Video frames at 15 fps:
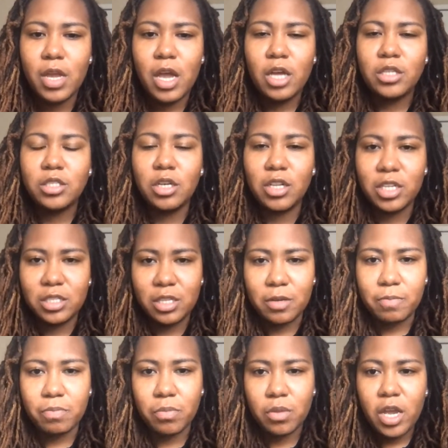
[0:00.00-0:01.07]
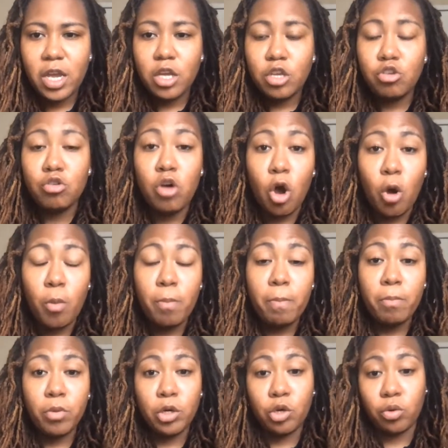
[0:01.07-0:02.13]
So listen, You're going
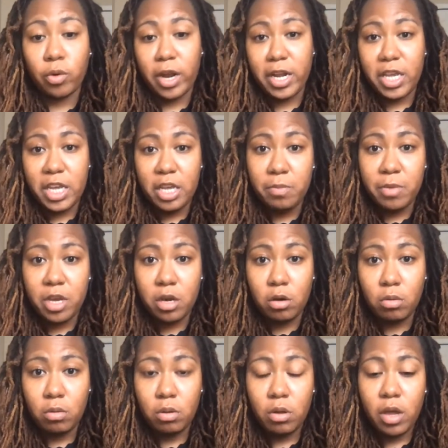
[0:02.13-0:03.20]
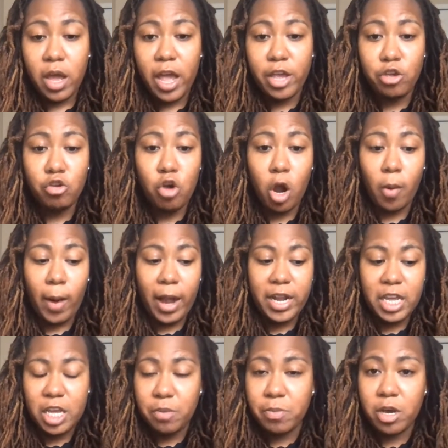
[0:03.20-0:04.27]
to create an email and you're going to write an
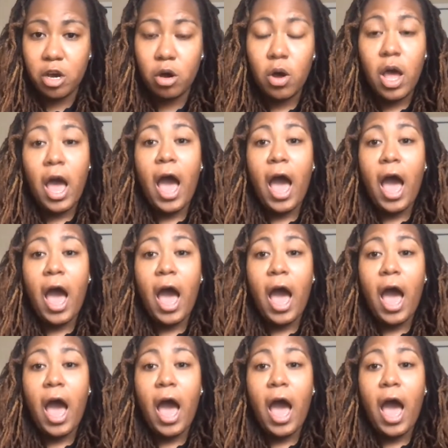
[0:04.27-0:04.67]
email.